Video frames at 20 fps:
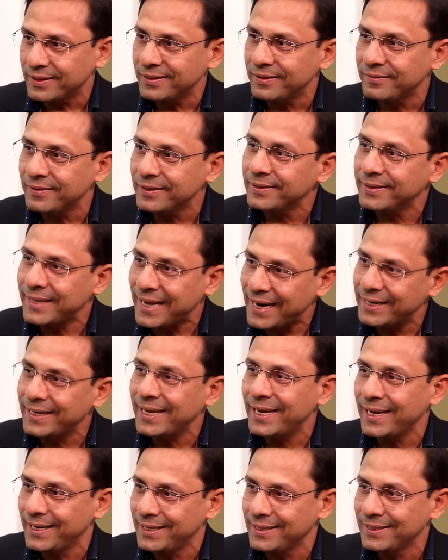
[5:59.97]
And even
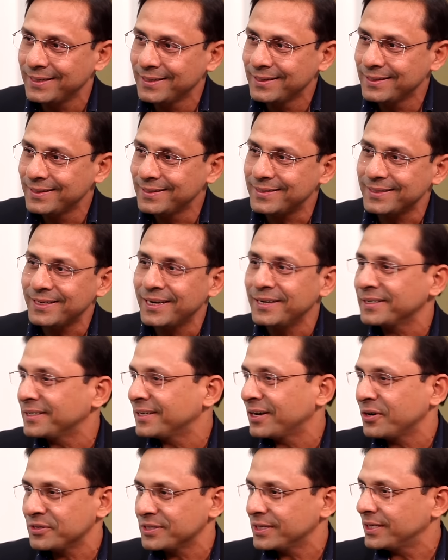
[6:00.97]
that day, she didn't
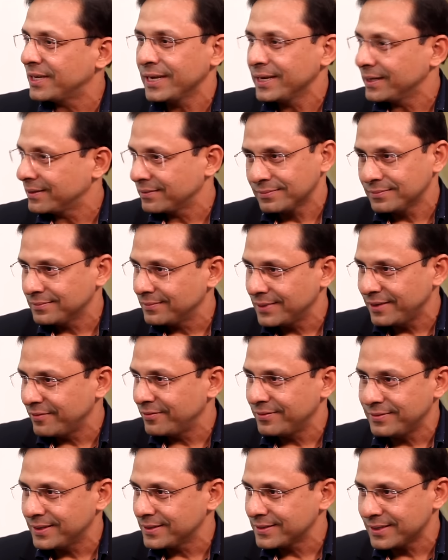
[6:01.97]
turn around and say, hey,
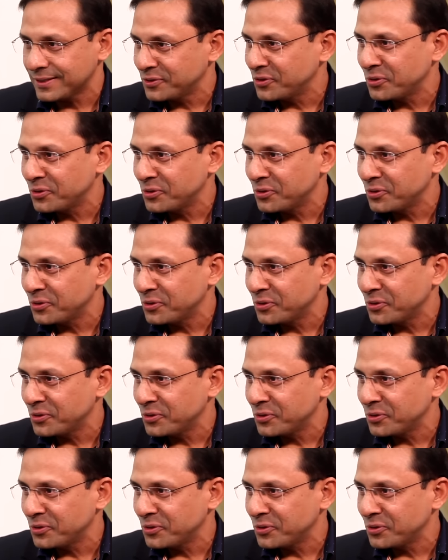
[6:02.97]
leave this